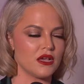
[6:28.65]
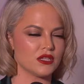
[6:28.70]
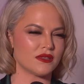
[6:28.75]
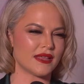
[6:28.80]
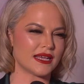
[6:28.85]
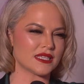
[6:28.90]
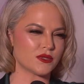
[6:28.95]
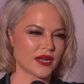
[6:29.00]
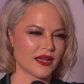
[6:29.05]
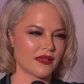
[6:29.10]
Mm-hmm. So
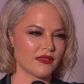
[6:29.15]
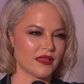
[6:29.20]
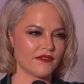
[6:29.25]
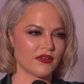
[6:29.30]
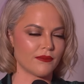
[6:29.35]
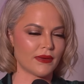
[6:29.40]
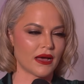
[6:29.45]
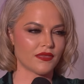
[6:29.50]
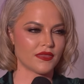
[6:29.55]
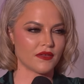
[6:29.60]
that's what I love
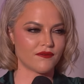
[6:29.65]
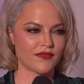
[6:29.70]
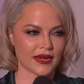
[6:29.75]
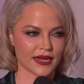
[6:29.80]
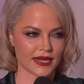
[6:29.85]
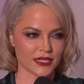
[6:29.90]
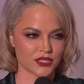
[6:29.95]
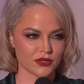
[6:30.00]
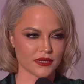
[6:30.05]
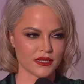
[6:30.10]
about the
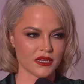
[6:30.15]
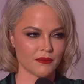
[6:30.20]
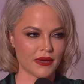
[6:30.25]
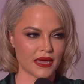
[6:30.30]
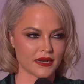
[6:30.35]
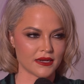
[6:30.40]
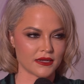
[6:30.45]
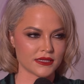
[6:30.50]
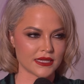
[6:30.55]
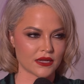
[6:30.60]
financial
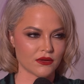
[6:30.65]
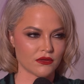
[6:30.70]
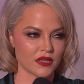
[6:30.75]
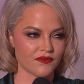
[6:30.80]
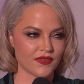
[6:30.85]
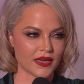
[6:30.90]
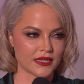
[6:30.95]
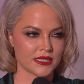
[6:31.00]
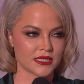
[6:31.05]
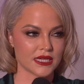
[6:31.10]
independence that
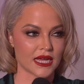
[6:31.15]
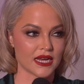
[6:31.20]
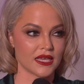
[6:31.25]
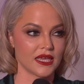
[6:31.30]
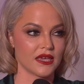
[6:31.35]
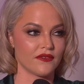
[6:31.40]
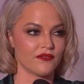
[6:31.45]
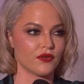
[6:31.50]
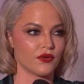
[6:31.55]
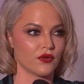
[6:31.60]
OnlyFans is kind
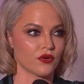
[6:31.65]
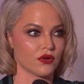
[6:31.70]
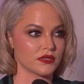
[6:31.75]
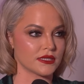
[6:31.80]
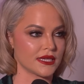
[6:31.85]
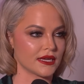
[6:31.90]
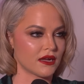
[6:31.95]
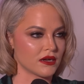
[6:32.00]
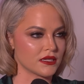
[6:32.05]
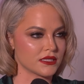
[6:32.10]
of giving
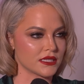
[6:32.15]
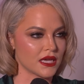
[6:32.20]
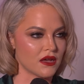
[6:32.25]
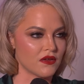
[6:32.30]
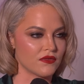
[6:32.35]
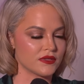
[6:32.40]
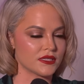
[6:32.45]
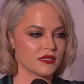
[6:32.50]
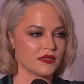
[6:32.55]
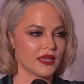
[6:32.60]
girls like
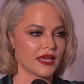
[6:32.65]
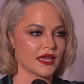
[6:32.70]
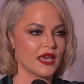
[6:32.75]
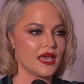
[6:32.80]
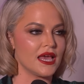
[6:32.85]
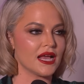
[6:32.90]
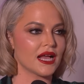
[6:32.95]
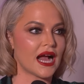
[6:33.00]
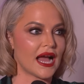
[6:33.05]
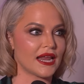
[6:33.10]
ourselves to mm-hmm.
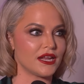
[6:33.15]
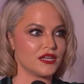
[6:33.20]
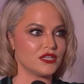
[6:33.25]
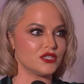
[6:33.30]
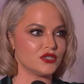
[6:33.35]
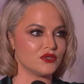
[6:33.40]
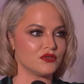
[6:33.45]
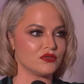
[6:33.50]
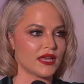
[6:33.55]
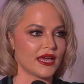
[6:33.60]
like kind of
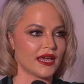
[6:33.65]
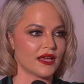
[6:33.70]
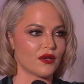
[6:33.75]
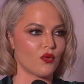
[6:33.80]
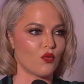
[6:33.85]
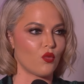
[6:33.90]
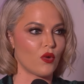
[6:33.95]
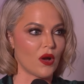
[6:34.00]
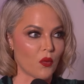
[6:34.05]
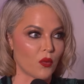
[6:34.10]
do like
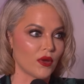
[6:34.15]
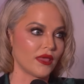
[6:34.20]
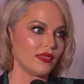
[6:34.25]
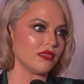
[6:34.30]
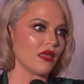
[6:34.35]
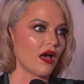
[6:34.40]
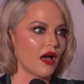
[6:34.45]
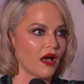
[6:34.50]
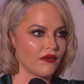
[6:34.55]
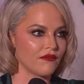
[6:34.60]
what we
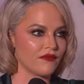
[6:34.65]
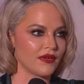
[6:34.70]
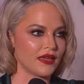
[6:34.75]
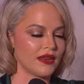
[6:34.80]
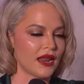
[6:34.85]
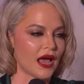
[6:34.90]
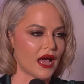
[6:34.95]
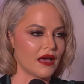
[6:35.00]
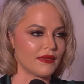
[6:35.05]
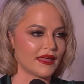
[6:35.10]
love
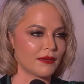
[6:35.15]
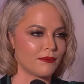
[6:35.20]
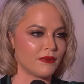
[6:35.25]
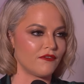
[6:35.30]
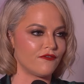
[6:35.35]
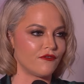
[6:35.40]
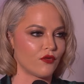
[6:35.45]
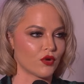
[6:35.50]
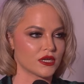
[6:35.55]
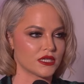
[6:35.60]
and yeah. not like
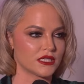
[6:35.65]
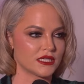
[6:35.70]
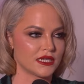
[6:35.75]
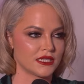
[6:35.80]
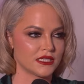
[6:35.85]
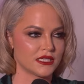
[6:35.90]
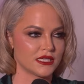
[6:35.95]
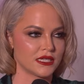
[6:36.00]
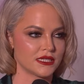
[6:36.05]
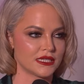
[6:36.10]
be forced
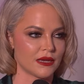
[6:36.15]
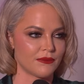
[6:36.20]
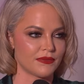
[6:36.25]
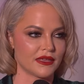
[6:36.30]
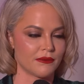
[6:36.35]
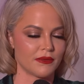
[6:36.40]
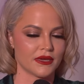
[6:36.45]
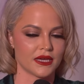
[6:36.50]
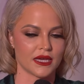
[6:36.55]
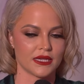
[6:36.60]
into
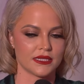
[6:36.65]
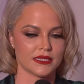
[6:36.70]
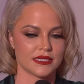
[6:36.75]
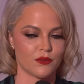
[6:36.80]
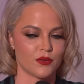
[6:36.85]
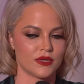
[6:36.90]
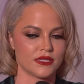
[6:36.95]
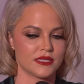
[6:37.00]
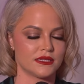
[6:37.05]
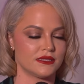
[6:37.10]
something because
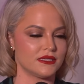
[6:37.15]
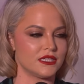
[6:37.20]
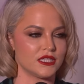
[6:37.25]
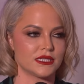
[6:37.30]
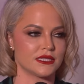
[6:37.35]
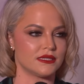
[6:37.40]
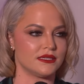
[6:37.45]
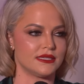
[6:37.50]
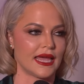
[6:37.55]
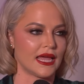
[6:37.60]
someone's
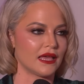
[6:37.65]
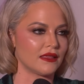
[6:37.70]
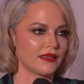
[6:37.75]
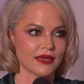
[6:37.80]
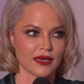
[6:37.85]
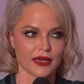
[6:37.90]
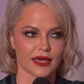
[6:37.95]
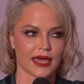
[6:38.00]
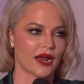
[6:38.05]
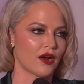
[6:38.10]
just
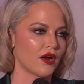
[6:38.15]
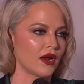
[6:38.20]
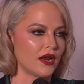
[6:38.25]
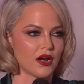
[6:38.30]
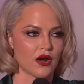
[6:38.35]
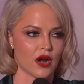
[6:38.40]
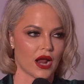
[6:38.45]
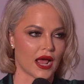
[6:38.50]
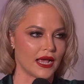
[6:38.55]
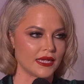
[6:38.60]
dangling a carrot
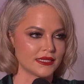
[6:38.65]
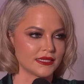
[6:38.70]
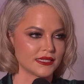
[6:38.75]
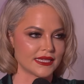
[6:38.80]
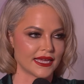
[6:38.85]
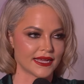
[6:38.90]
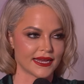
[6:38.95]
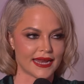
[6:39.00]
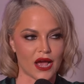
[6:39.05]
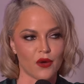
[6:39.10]
in our eyes.
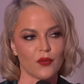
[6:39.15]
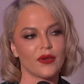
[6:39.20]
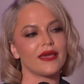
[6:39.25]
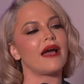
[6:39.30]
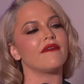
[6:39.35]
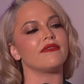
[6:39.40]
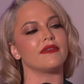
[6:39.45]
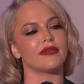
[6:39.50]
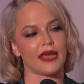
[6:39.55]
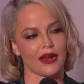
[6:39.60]
It's like yeah. now we
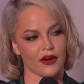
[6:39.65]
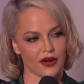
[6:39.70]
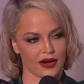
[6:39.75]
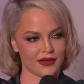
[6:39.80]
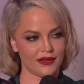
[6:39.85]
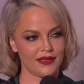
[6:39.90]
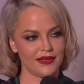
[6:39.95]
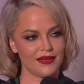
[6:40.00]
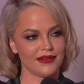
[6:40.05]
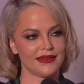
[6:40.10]
have the carrot.